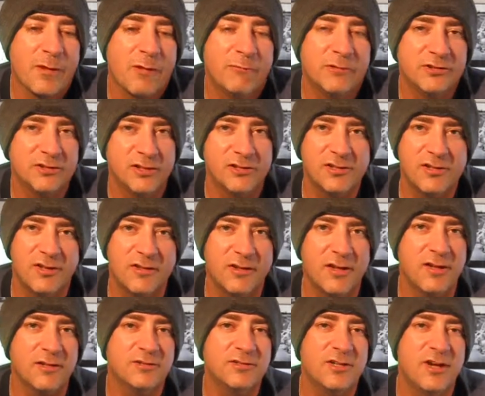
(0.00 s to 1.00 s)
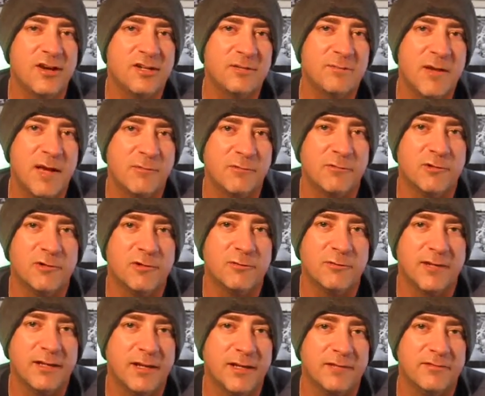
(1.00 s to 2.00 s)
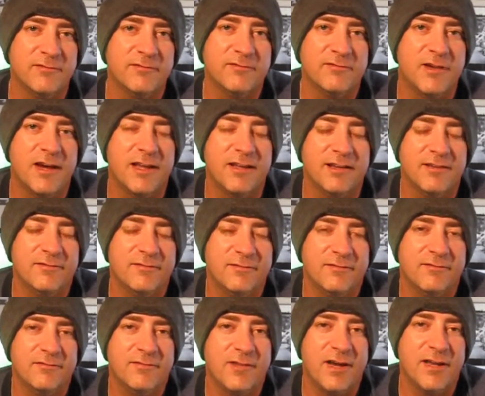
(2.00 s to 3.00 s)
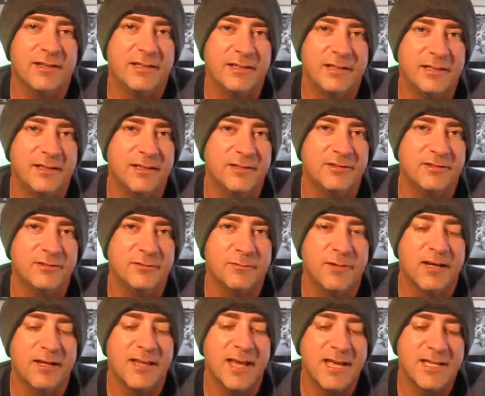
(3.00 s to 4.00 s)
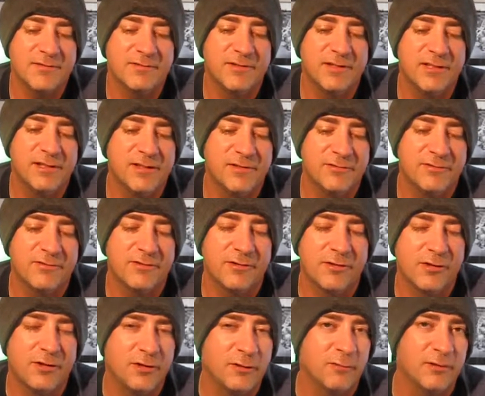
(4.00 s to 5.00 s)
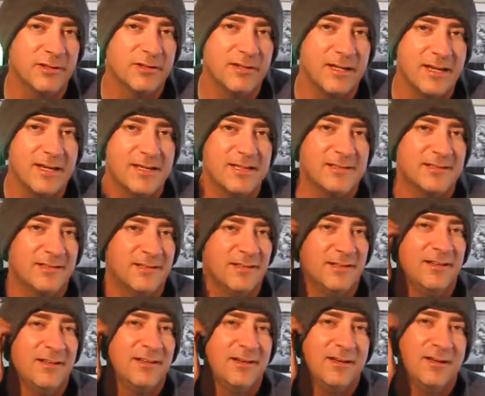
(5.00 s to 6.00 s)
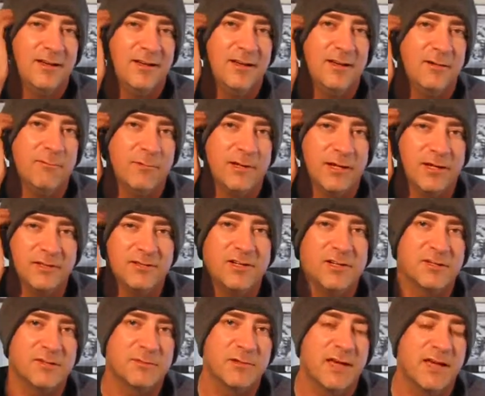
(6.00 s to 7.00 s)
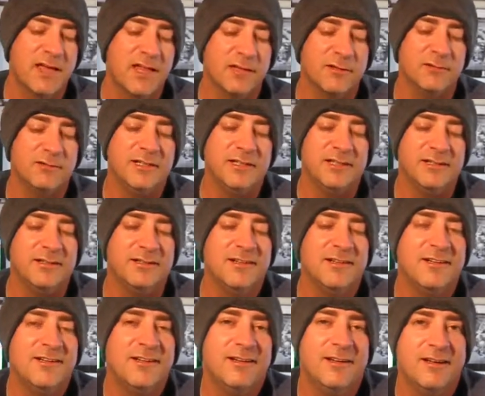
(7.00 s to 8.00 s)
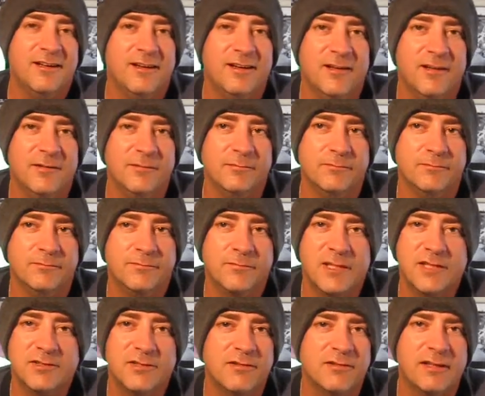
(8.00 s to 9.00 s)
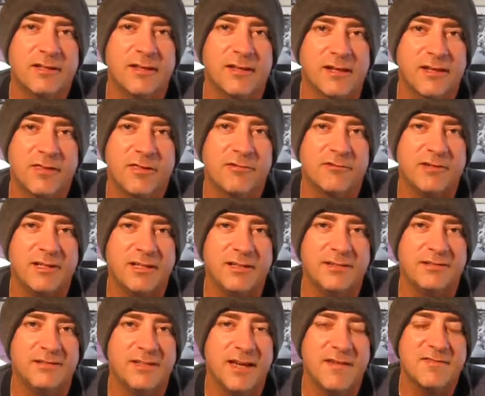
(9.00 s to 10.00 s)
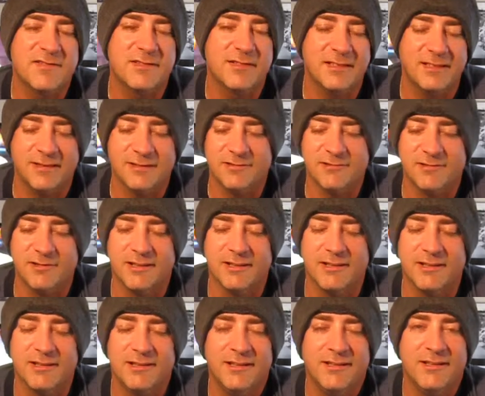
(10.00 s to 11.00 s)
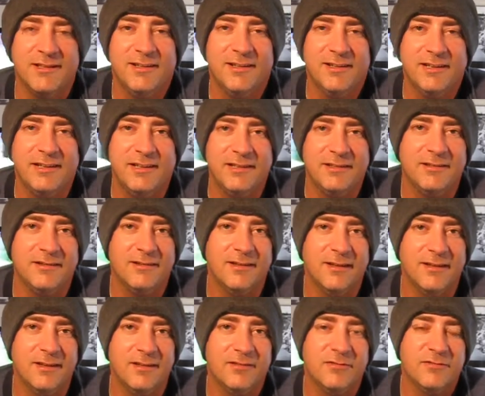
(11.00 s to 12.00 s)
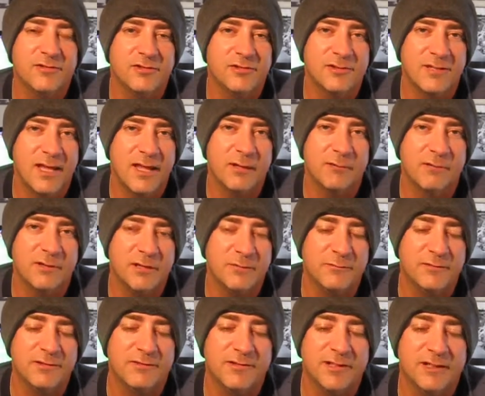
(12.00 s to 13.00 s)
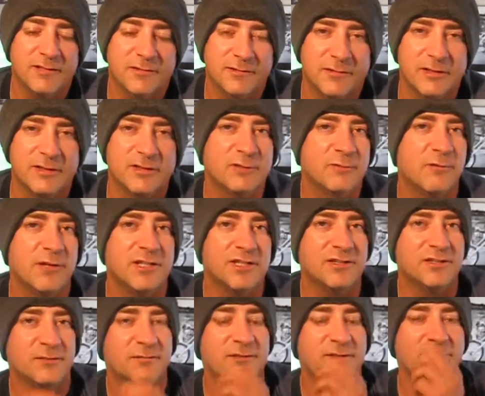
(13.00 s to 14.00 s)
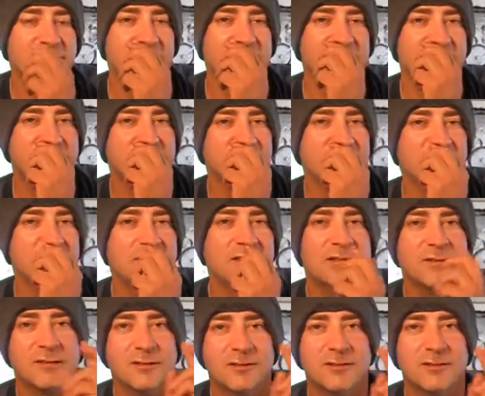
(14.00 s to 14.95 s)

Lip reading: which I'll talk about more when I finally do my last video for 31 days, when I talk about Halloween. There's only like 3 death scenes really in the first Halloween movie. It's quite subdued for a